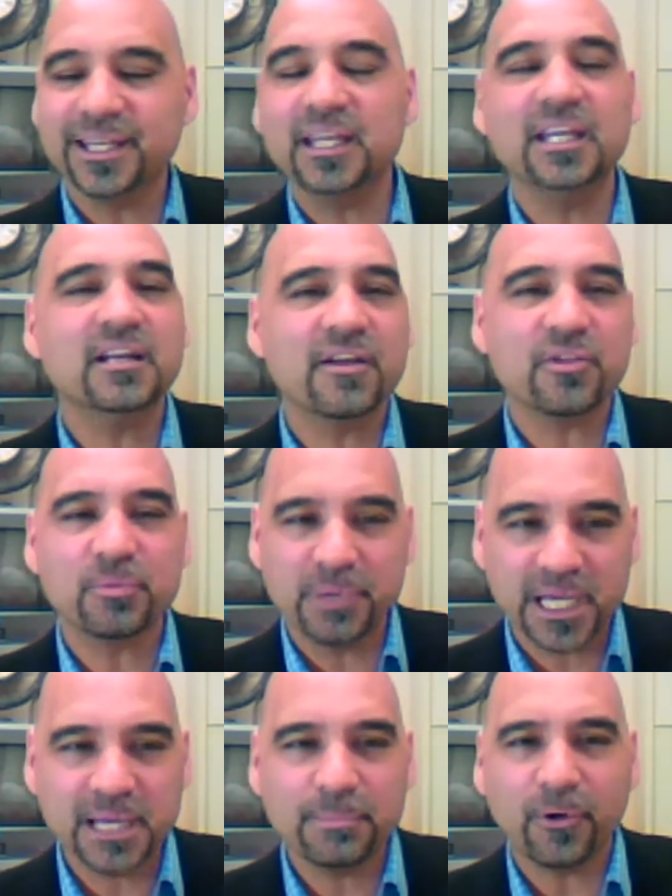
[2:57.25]
You know, we
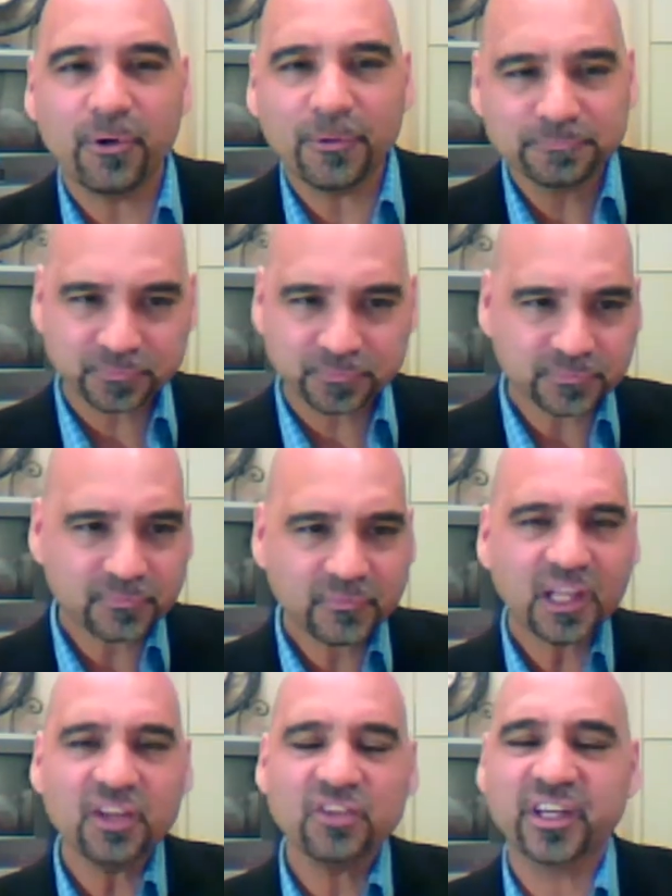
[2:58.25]
need other
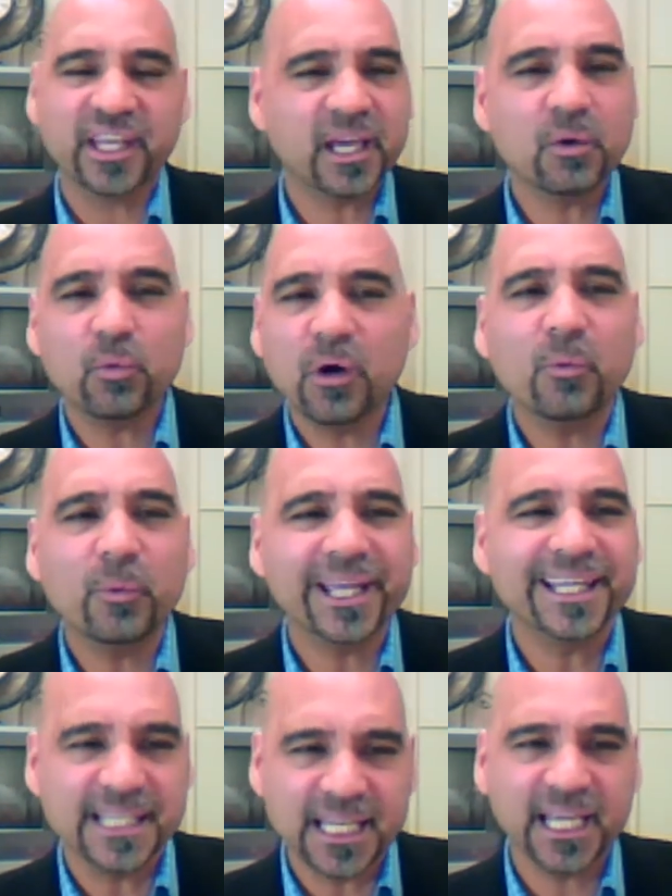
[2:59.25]
people to
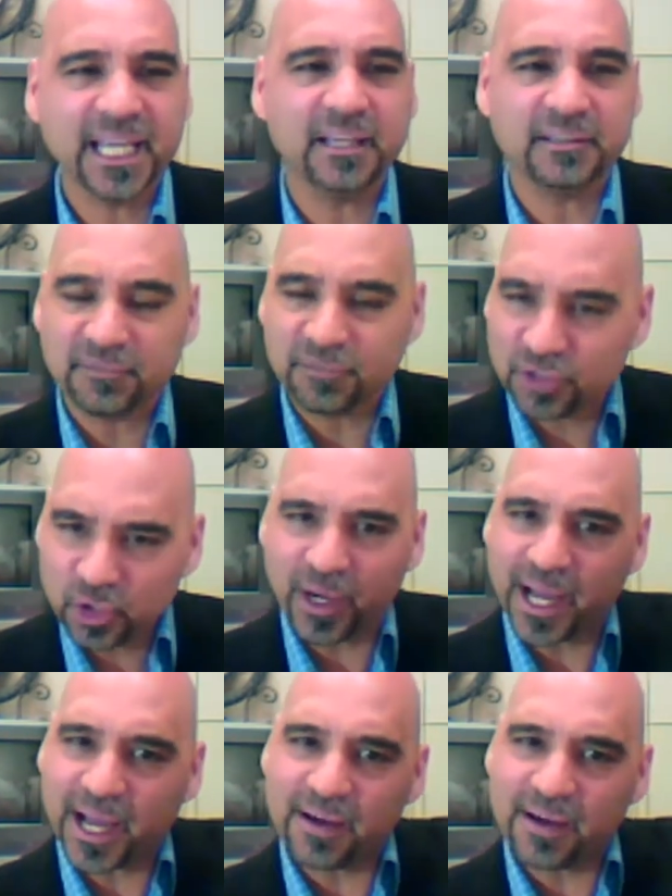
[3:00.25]
get what we need.